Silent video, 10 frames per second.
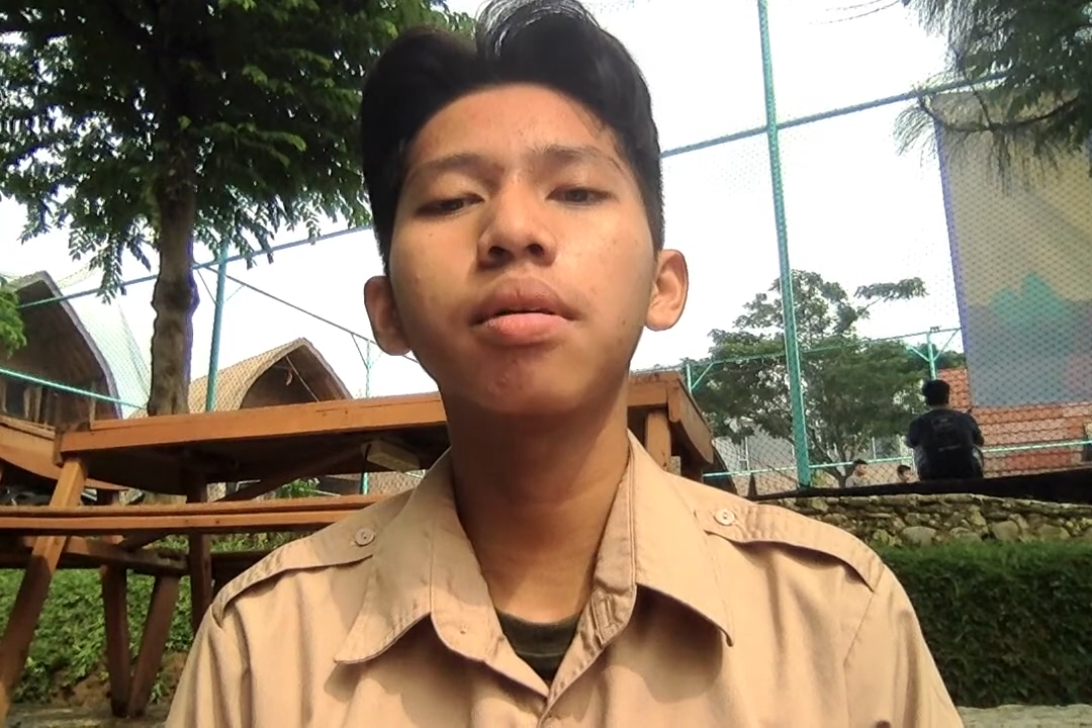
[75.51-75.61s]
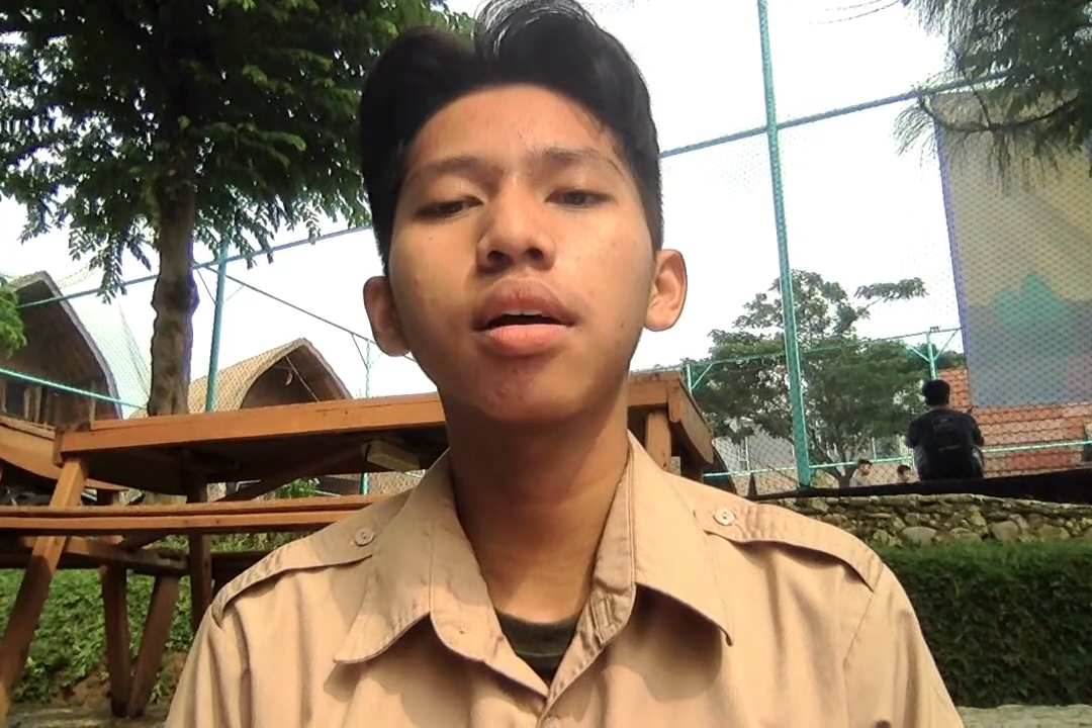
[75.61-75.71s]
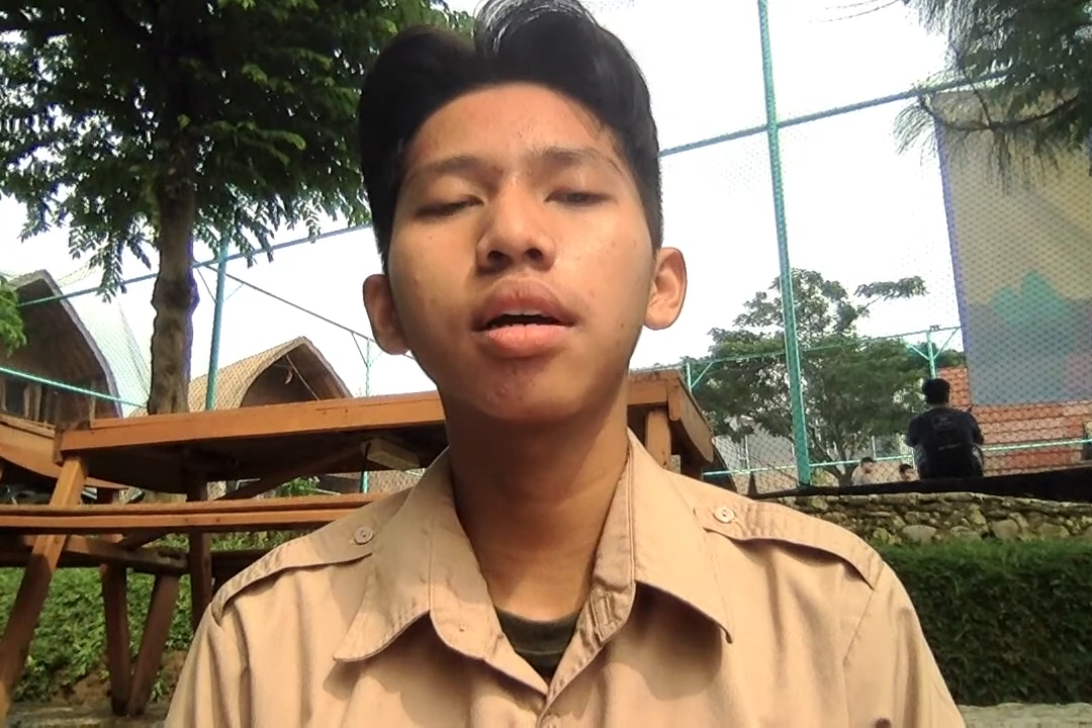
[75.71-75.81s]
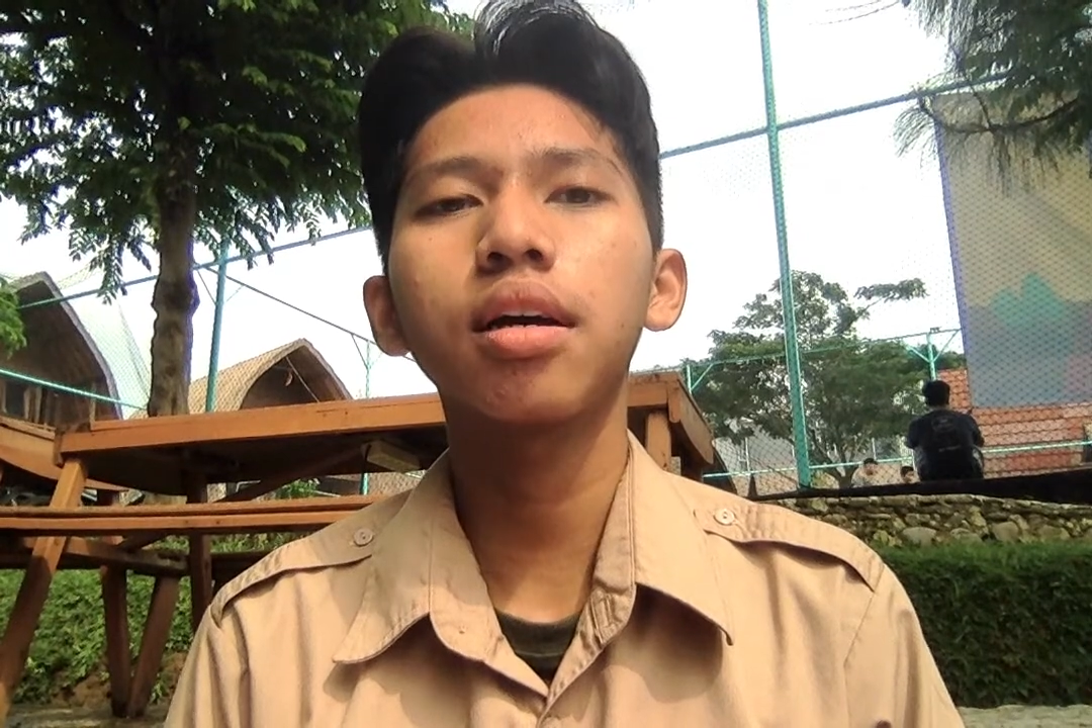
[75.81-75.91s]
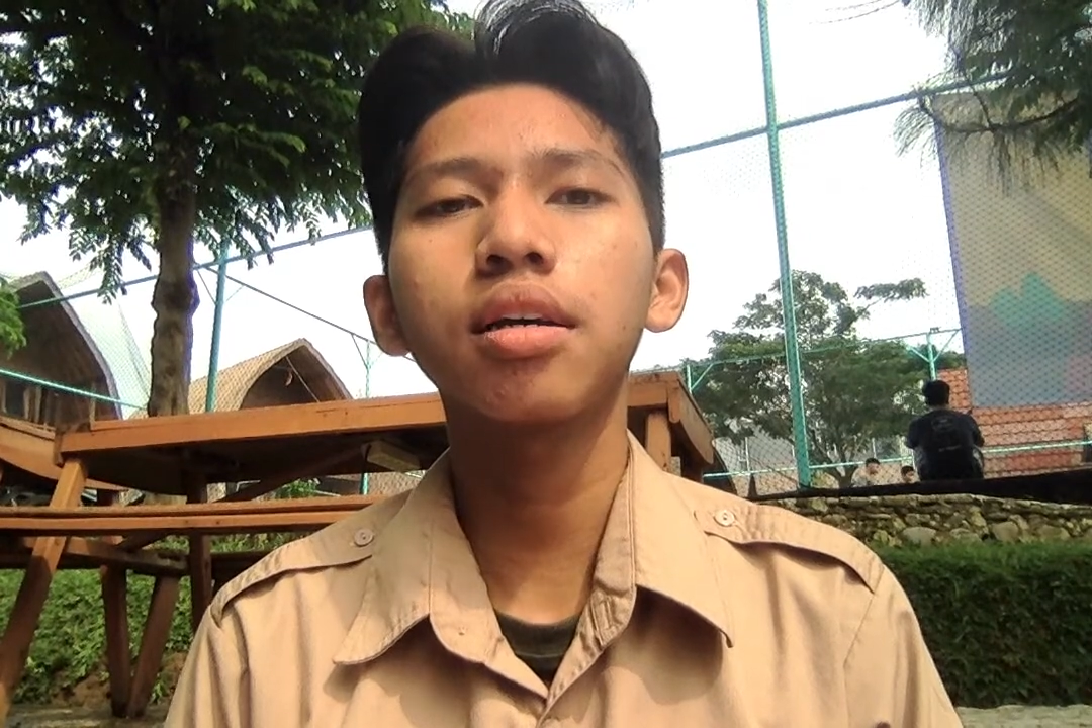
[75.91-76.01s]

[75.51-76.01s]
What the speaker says: by